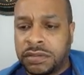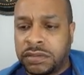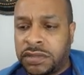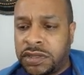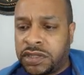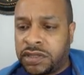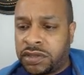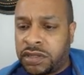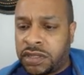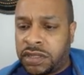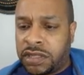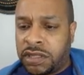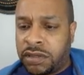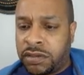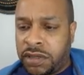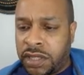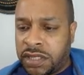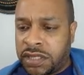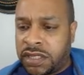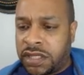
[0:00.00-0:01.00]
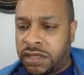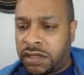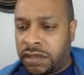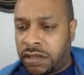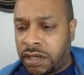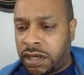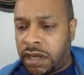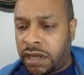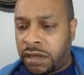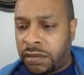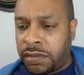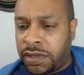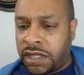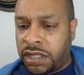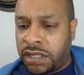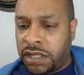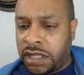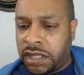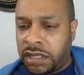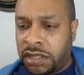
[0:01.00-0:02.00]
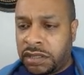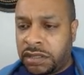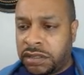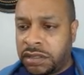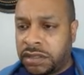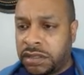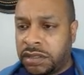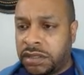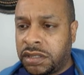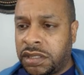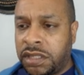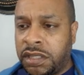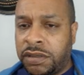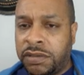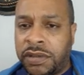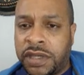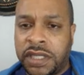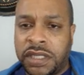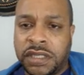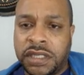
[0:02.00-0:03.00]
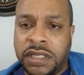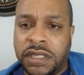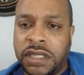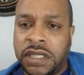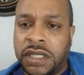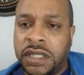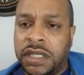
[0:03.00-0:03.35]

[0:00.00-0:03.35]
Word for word: Make sure I did it right. Terra to harmony. Yeah, did it right.